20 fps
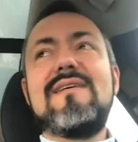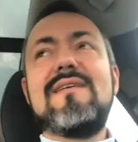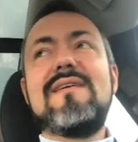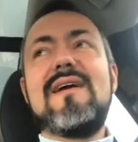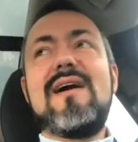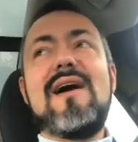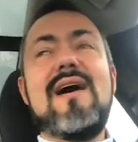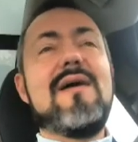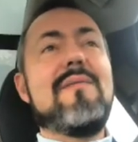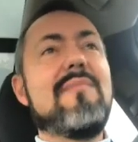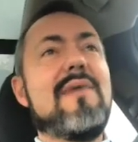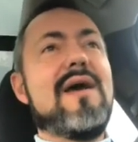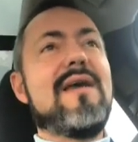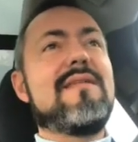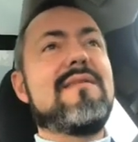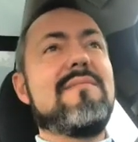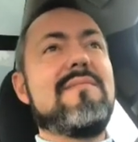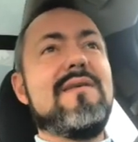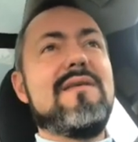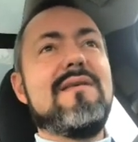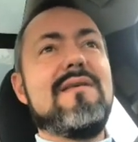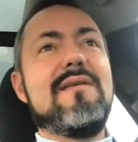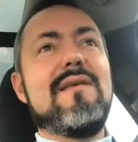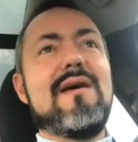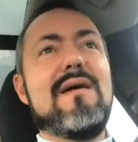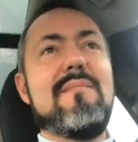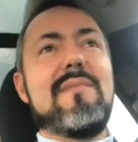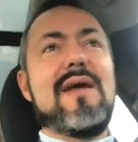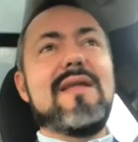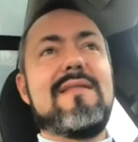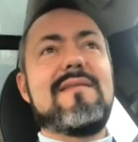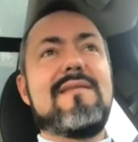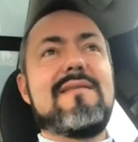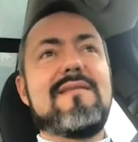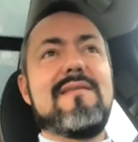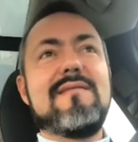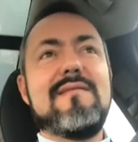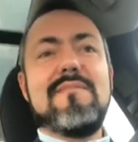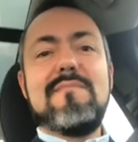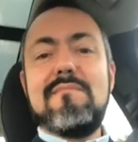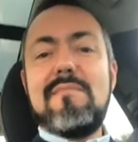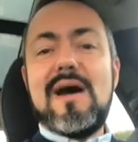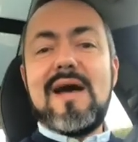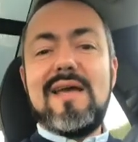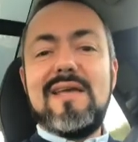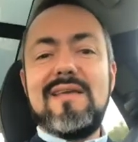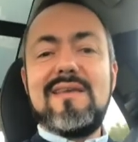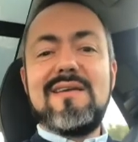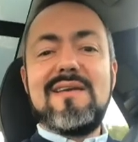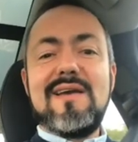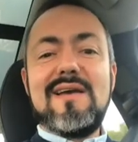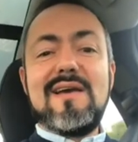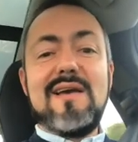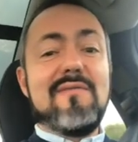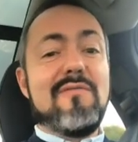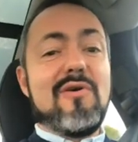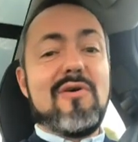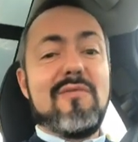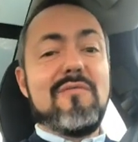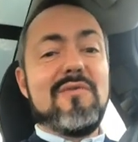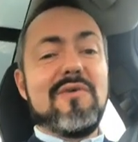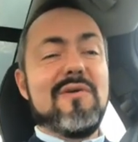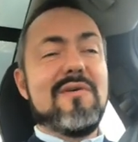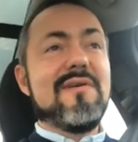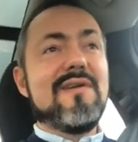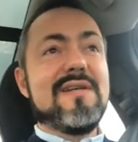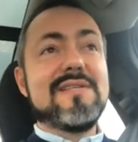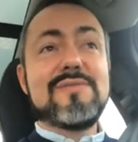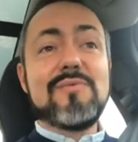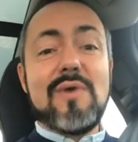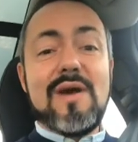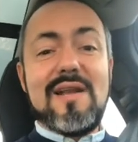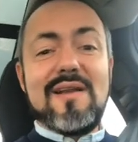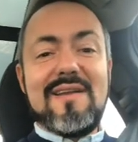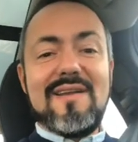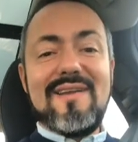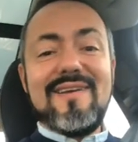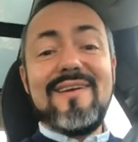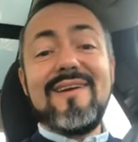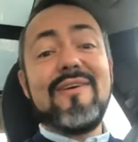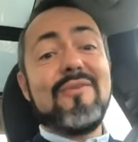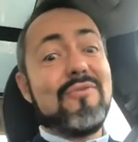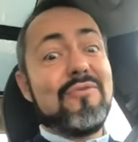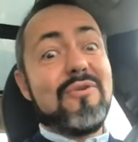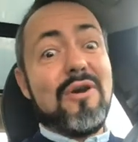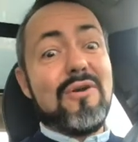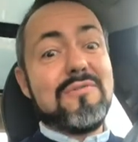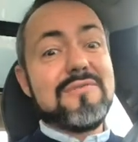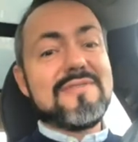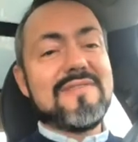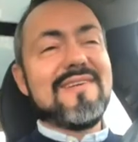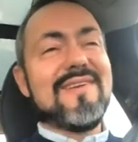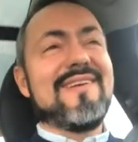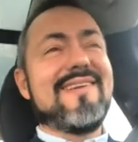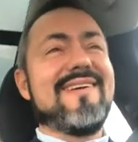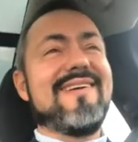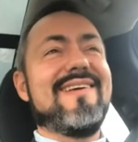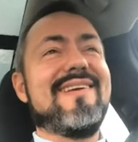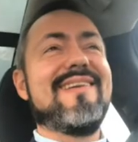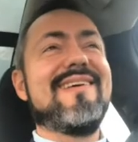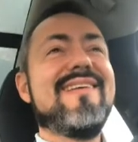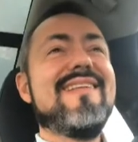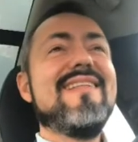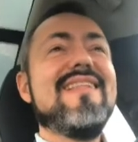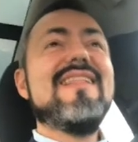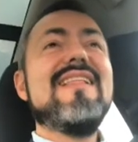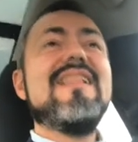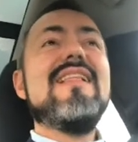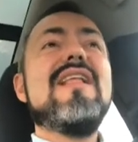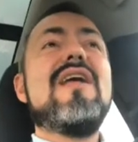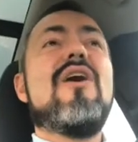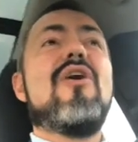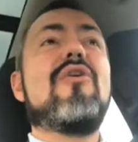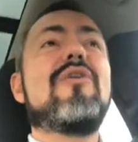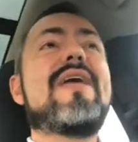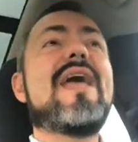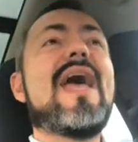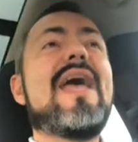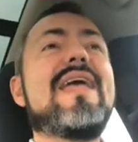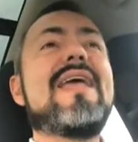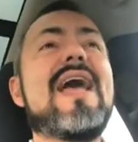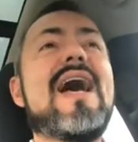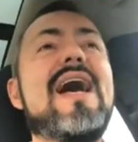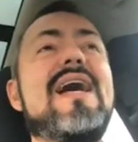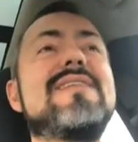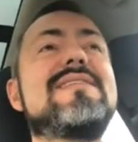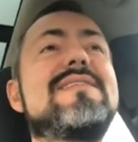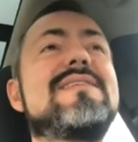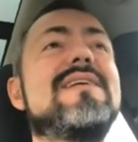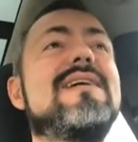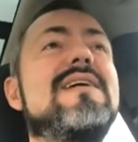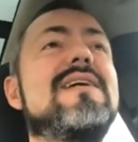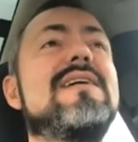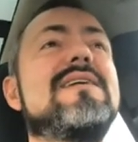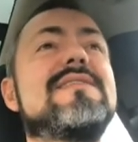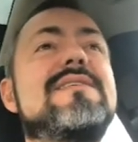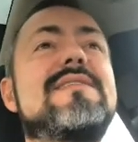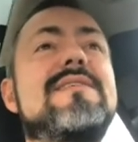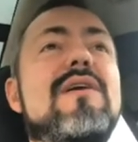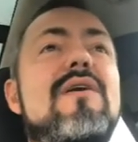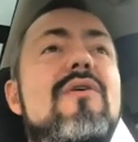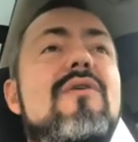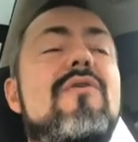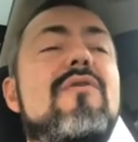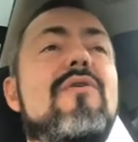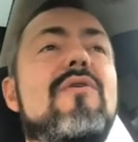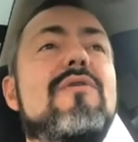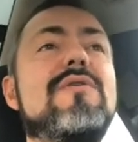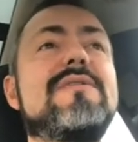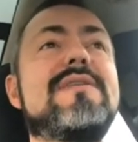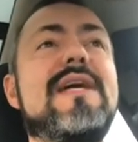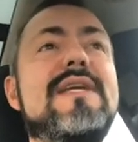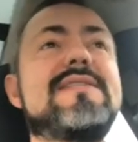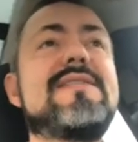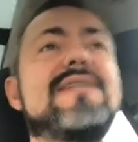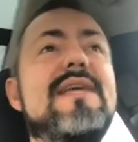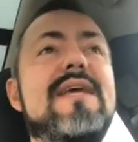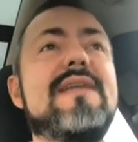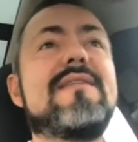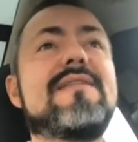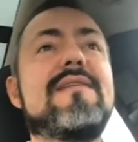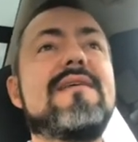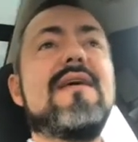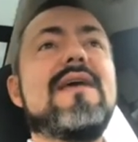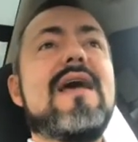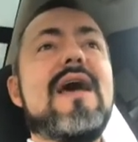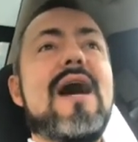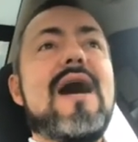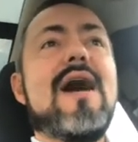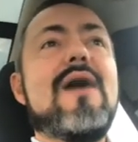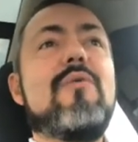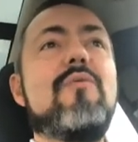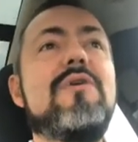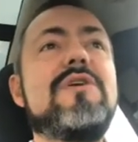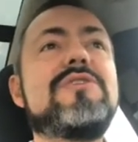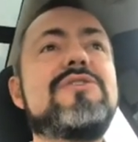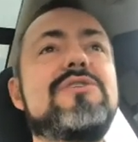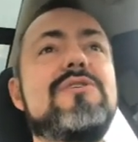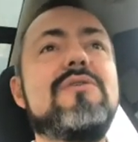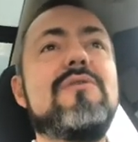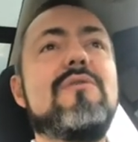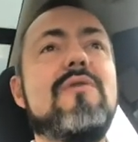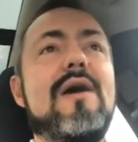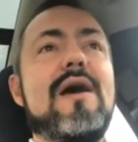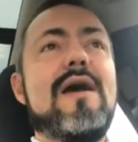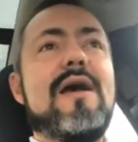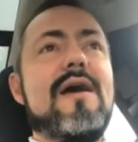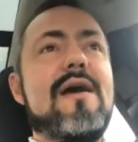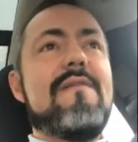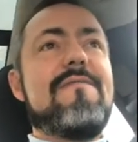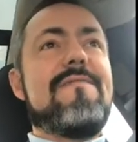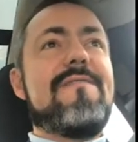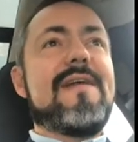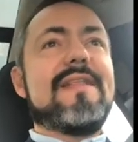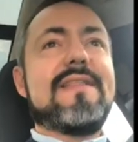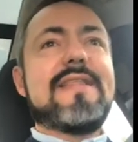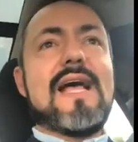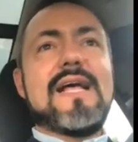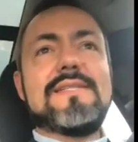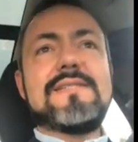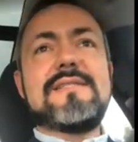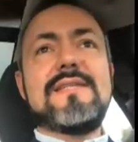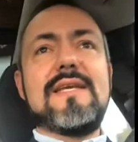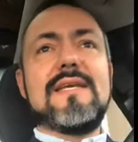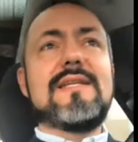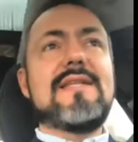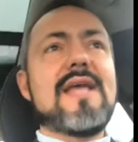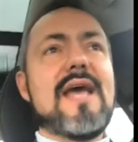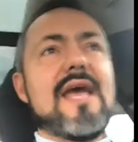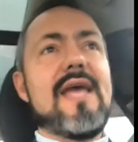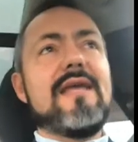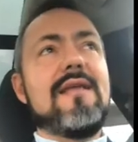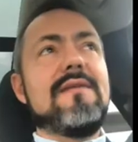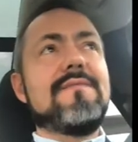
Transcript: I might buy a Volvo as well. Who knows? Okay, guys. So that's it. I wish you a fantastic day.